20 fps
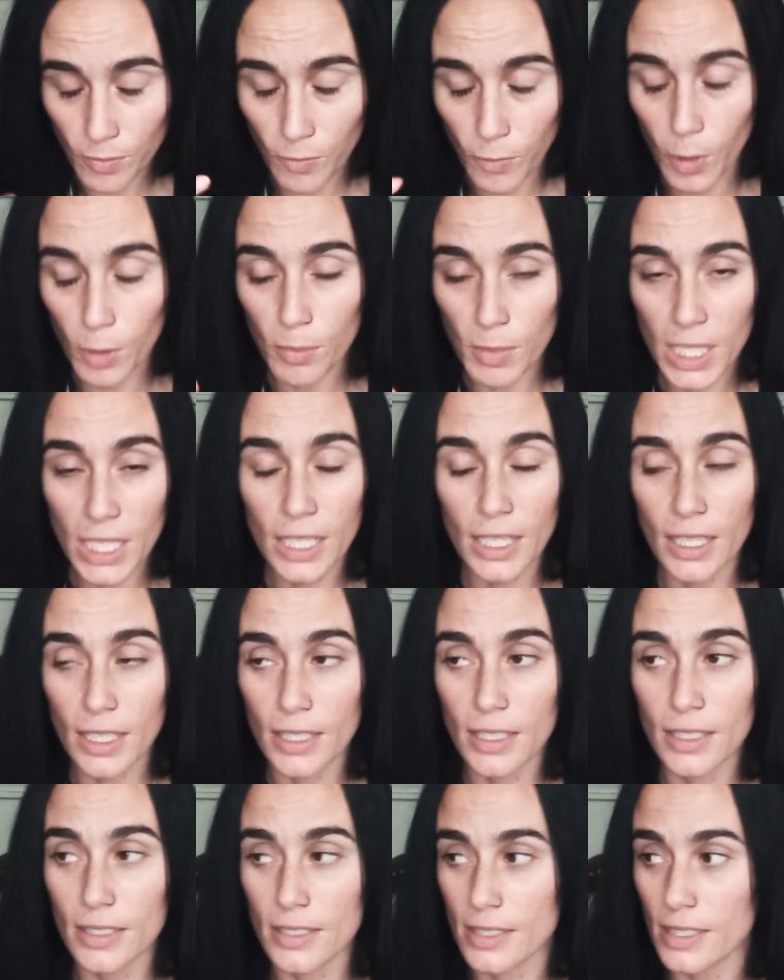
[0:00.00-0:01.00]
for me
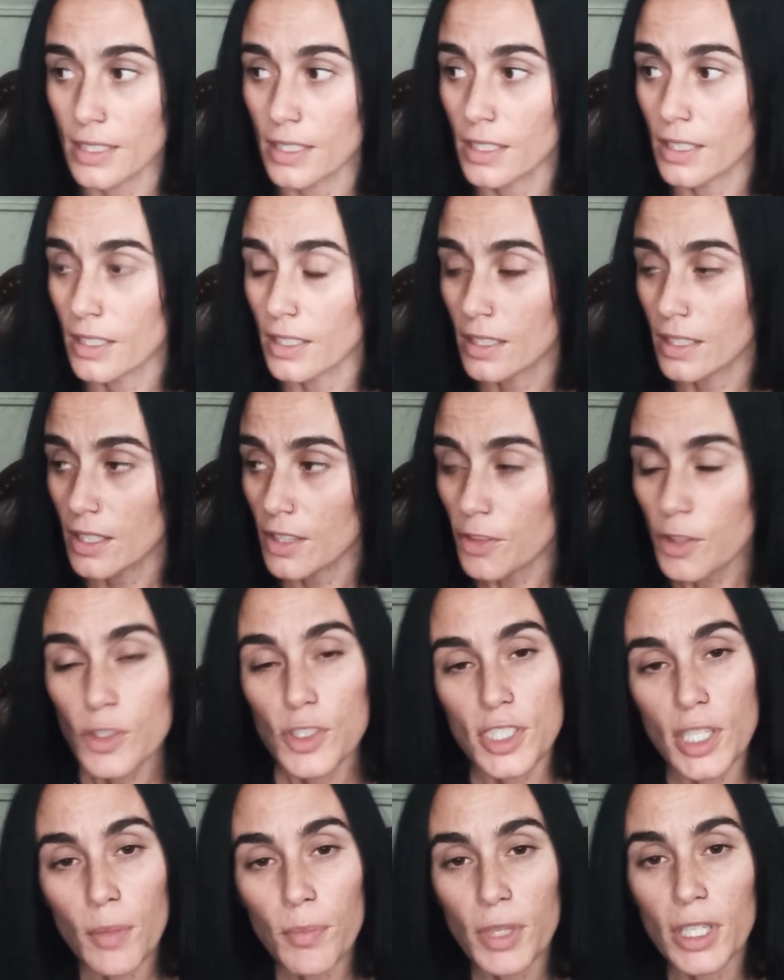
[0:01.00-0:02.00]
is
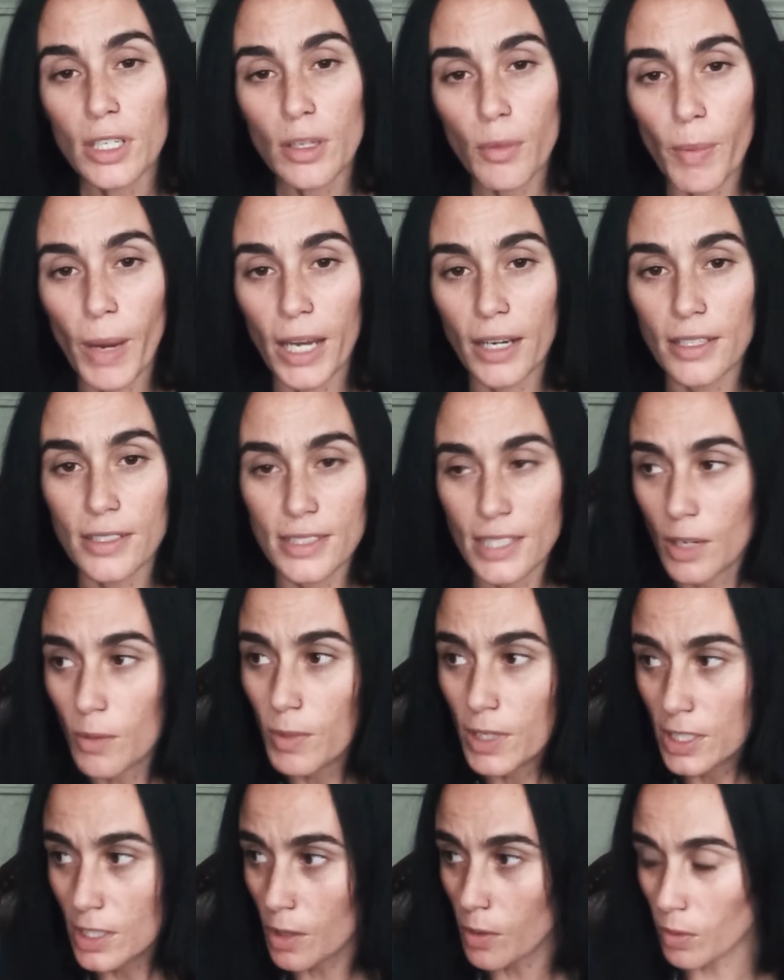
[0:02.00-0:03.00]
there's something about us that
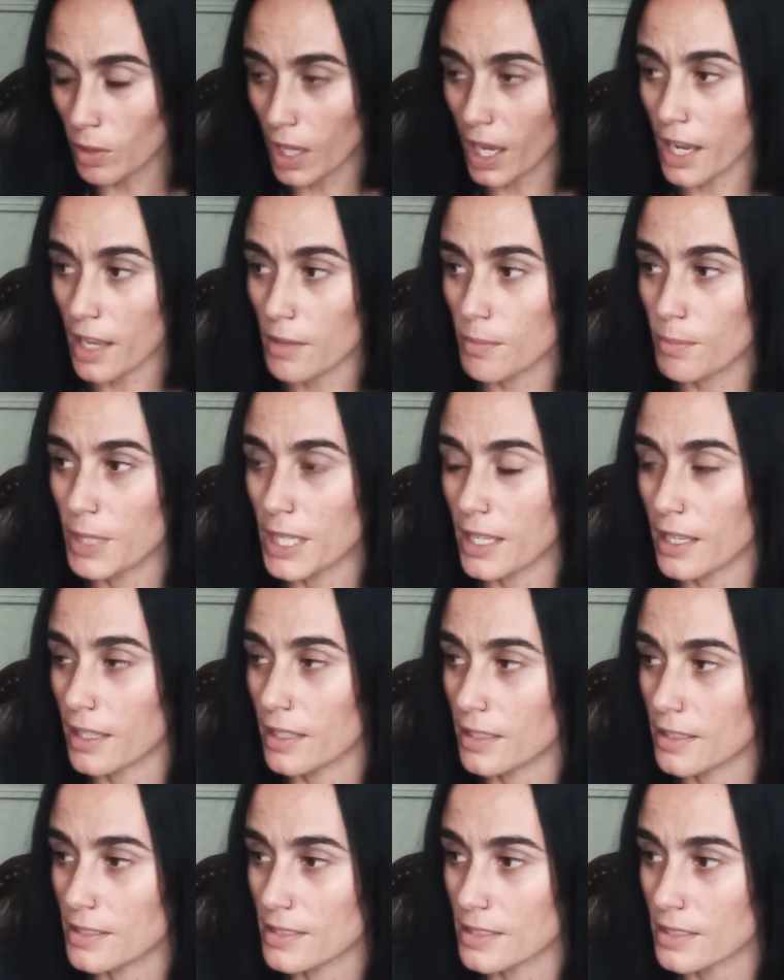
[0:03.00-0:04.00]
we don't like
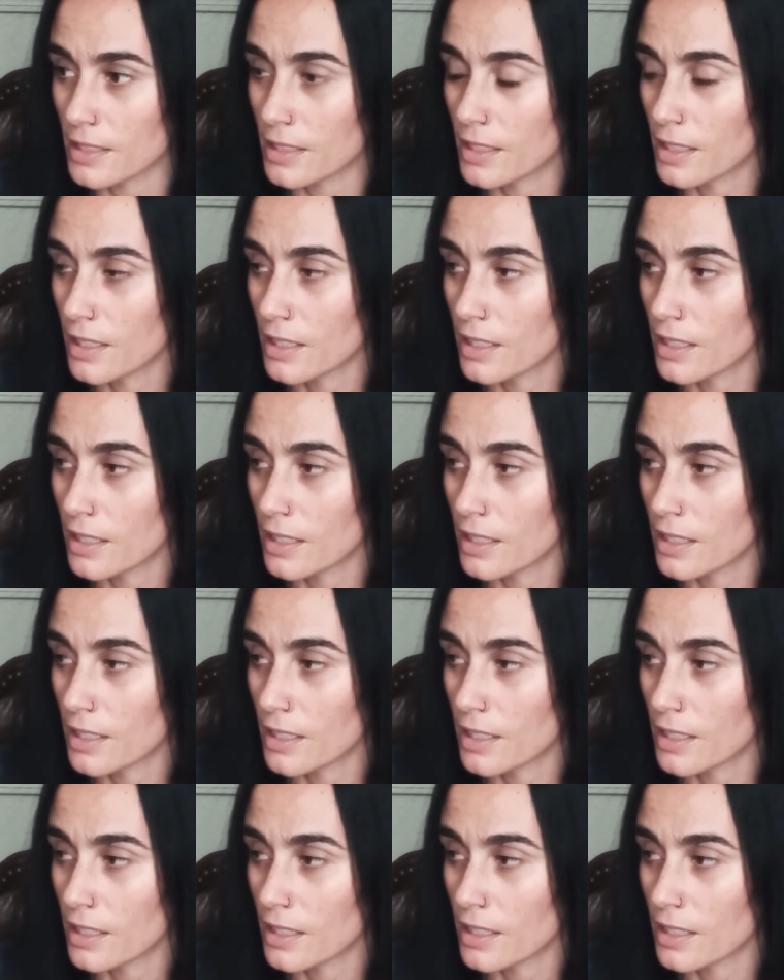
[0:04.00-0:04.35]
because